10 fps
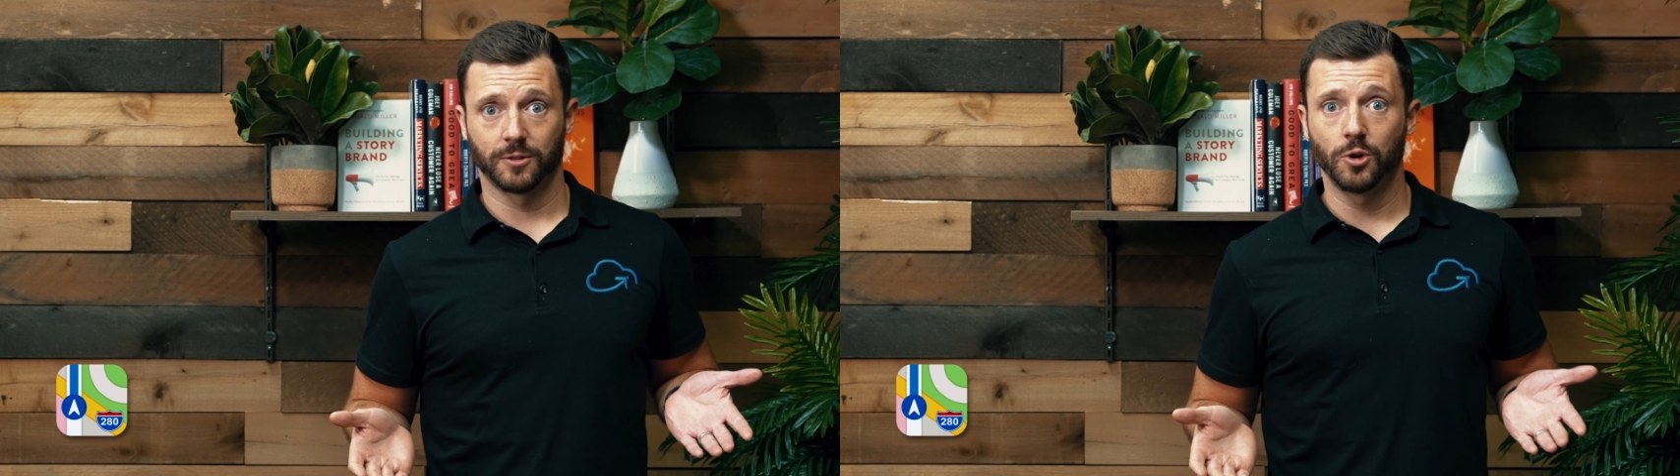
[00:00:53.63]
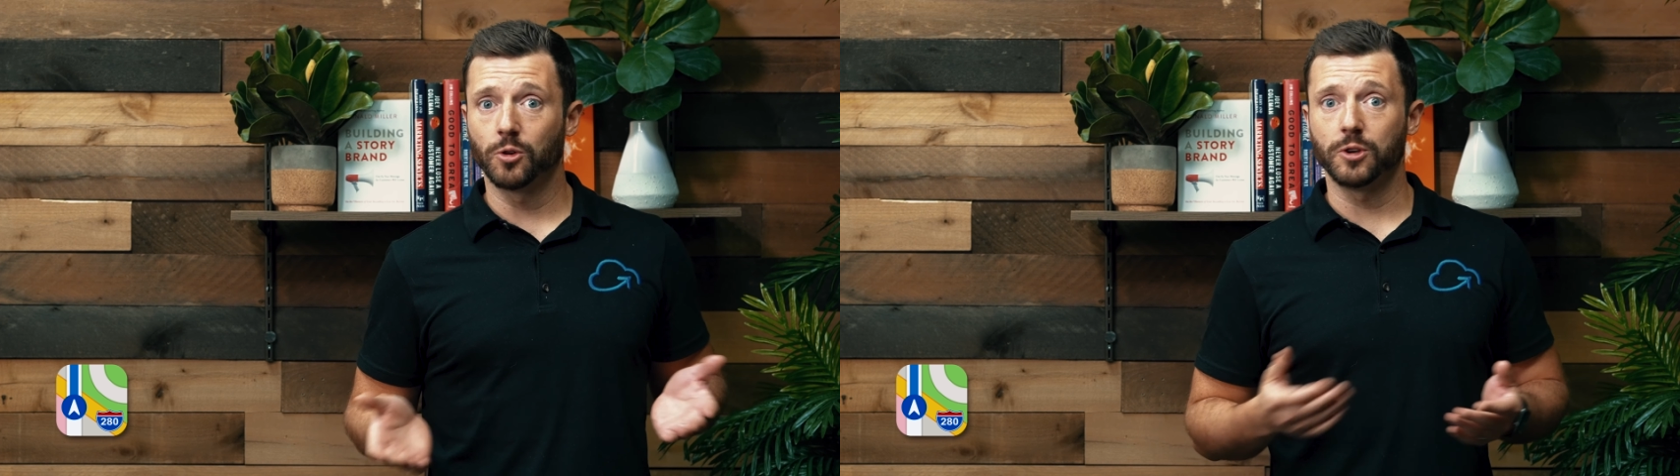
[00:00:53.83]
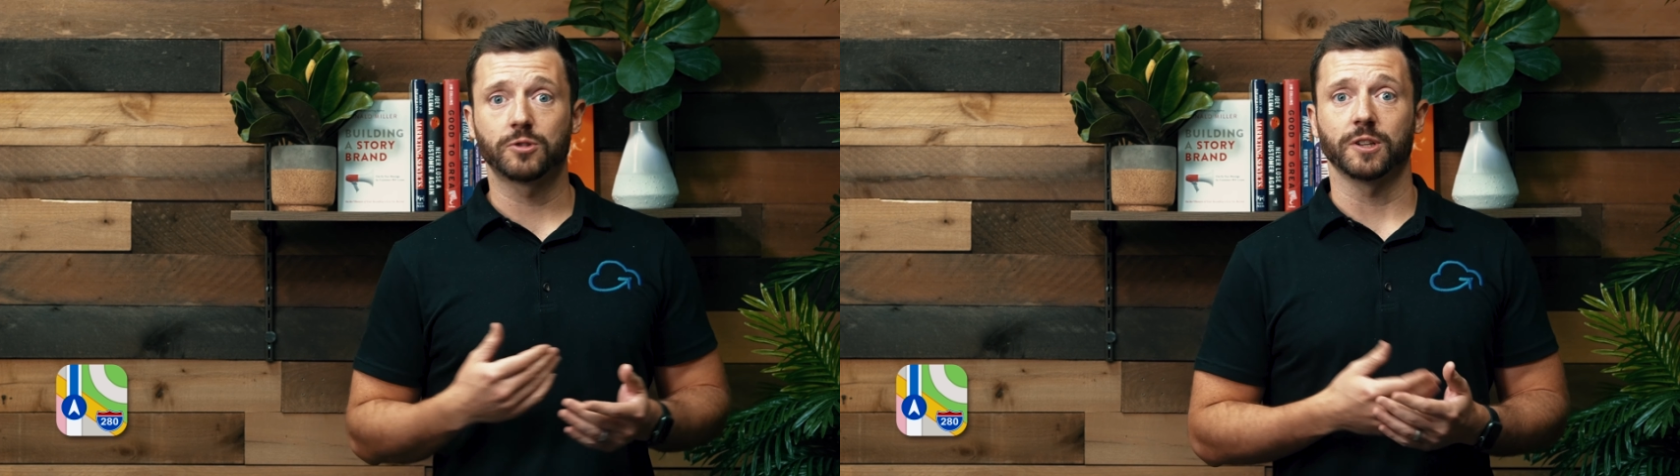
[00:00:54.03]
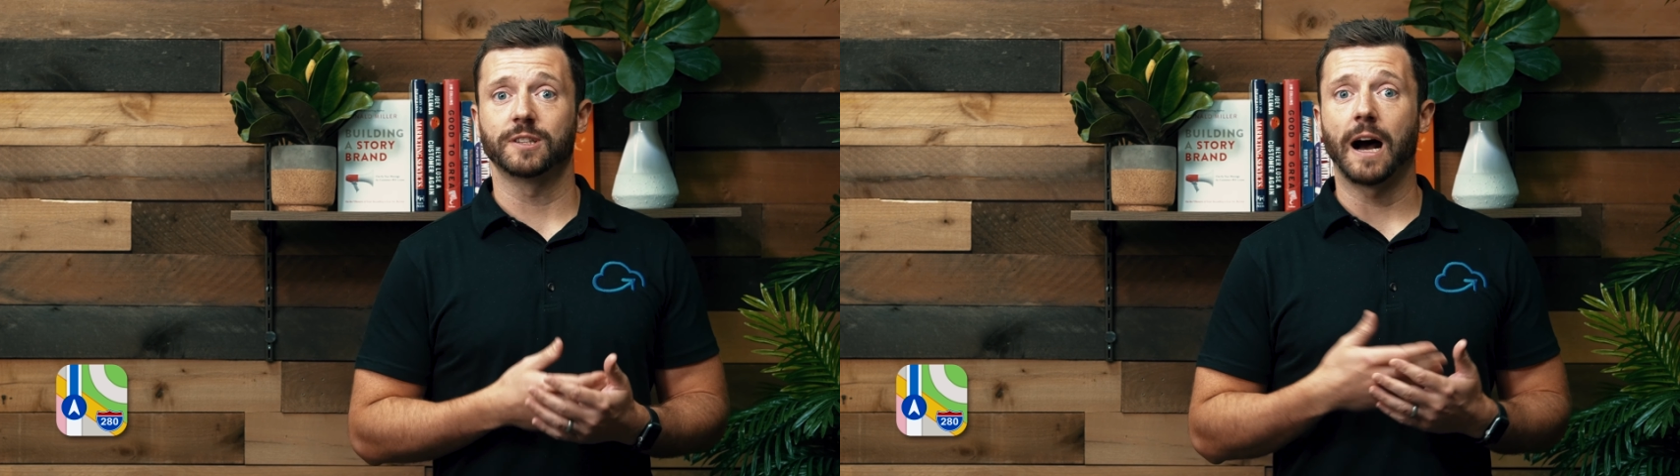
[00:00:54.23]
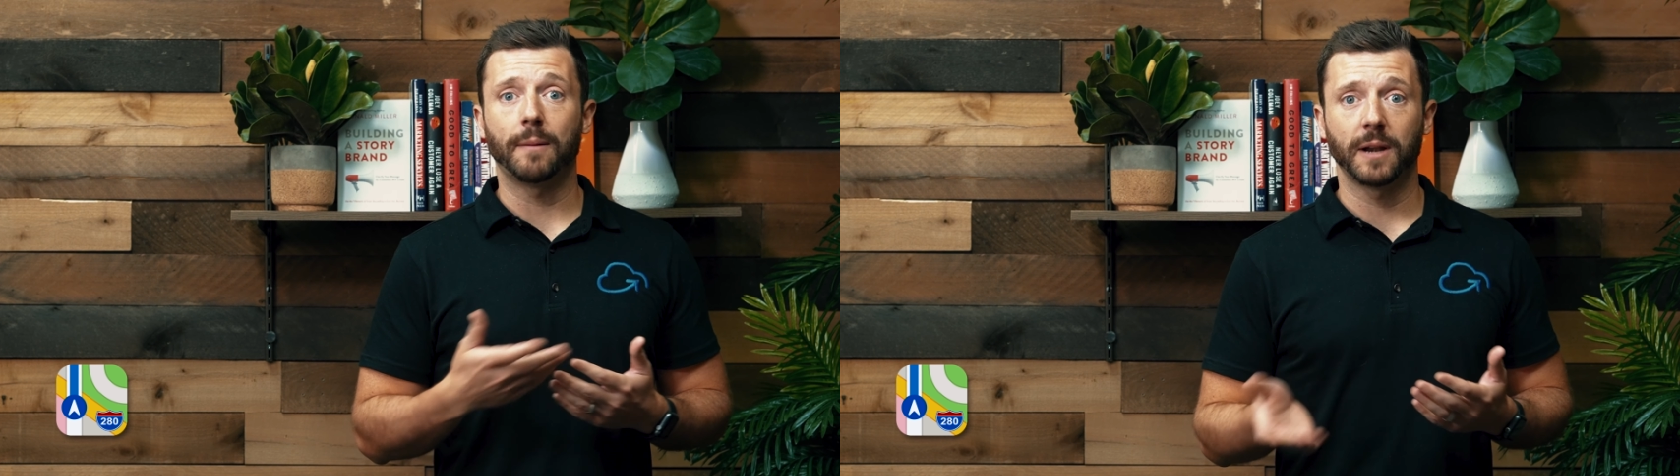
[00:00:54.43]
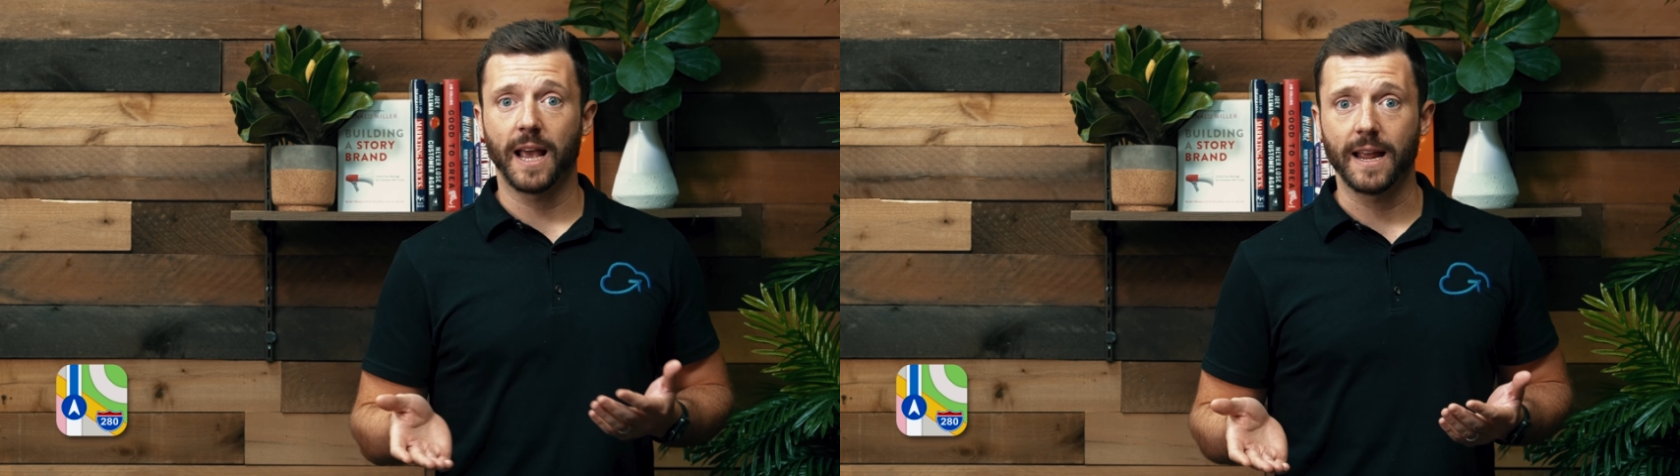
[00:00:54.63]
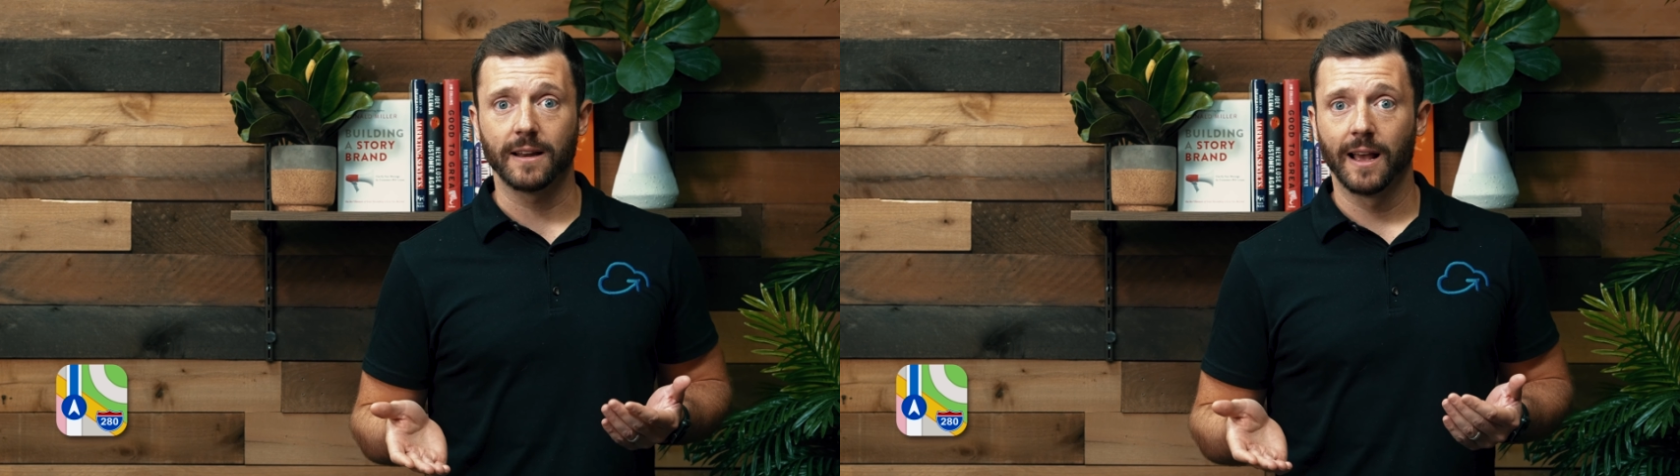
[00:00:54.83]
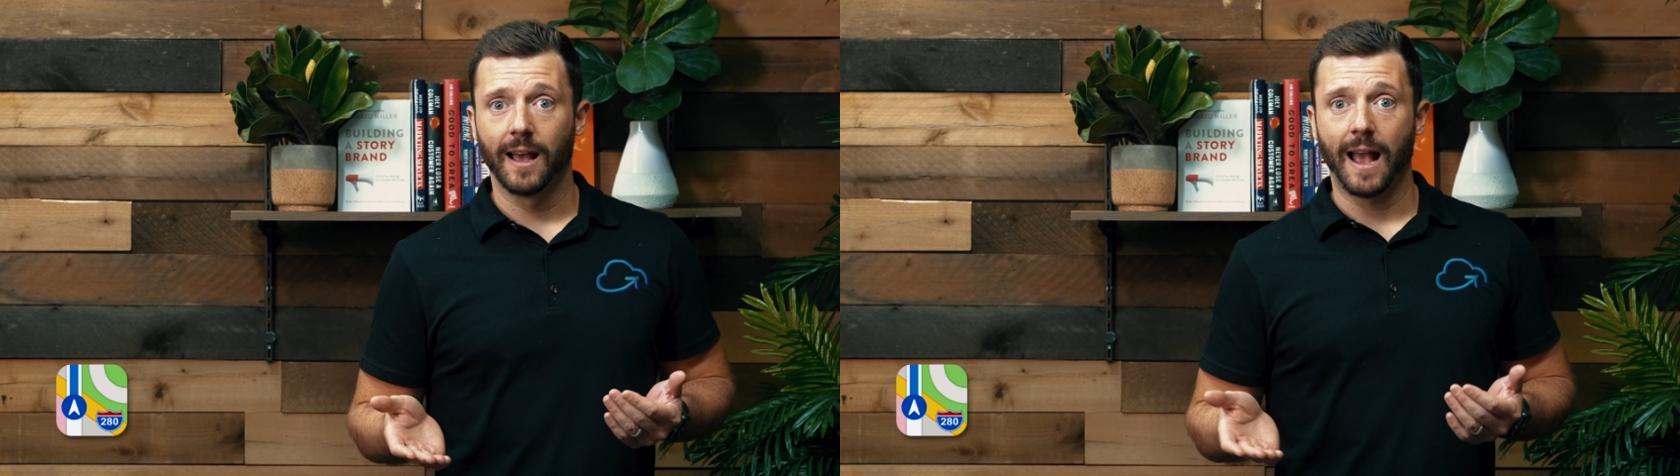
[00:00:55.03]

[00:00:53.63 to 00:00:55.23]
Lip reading: Google used to dominate,